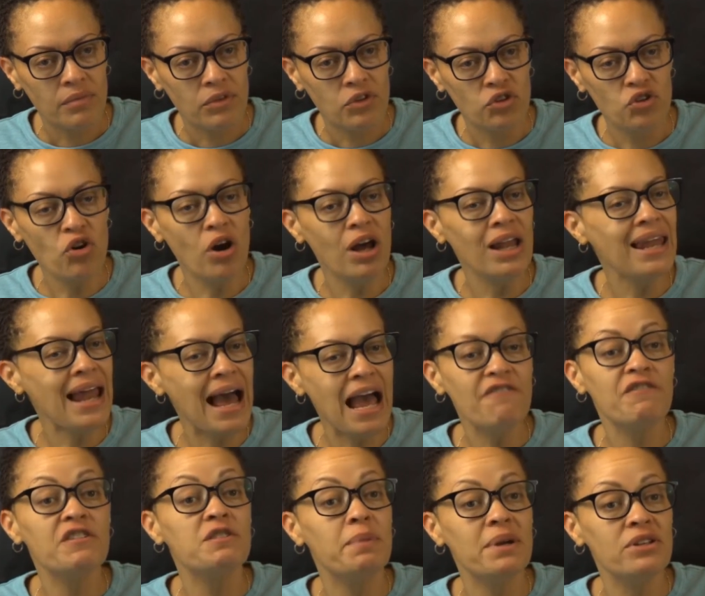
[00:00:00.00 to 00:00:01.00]
Your life
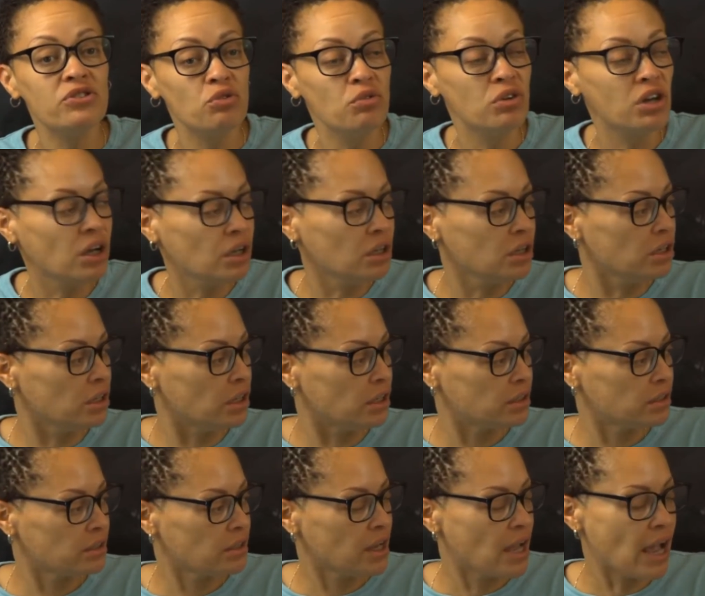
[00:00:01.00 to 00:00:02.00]
has been too good,
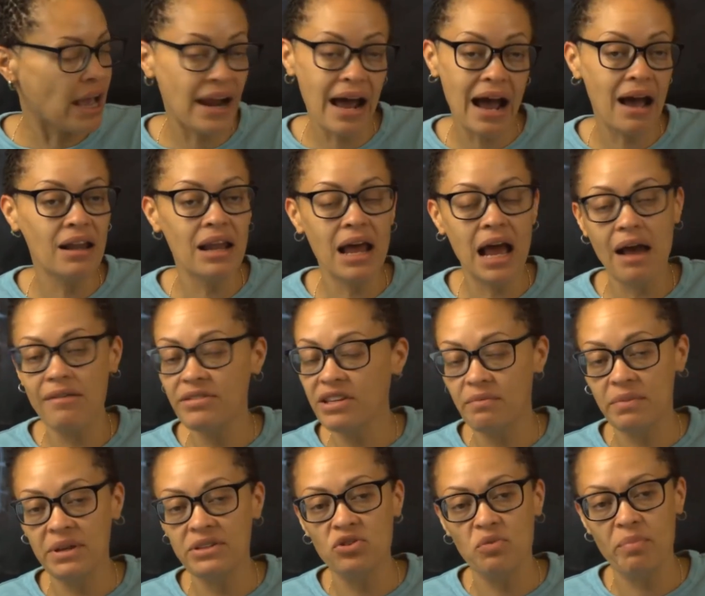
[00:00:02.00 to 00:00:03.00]
and our lives have
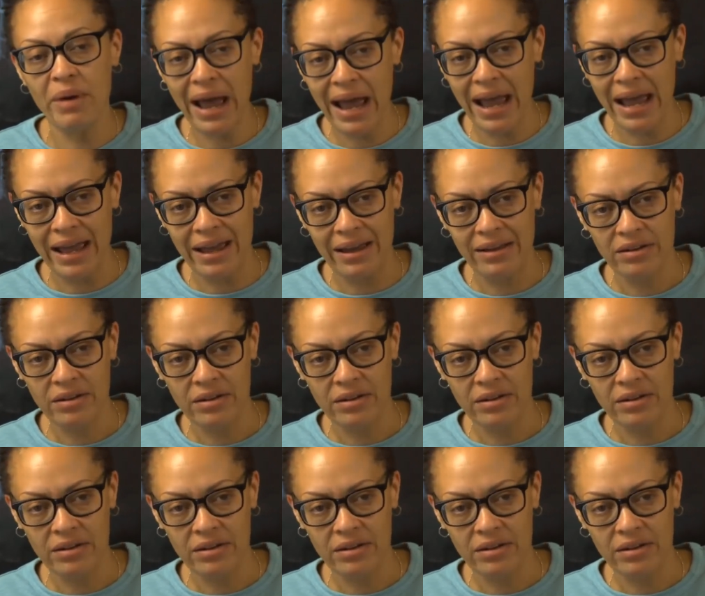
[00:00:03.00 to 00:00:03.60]
been too bad.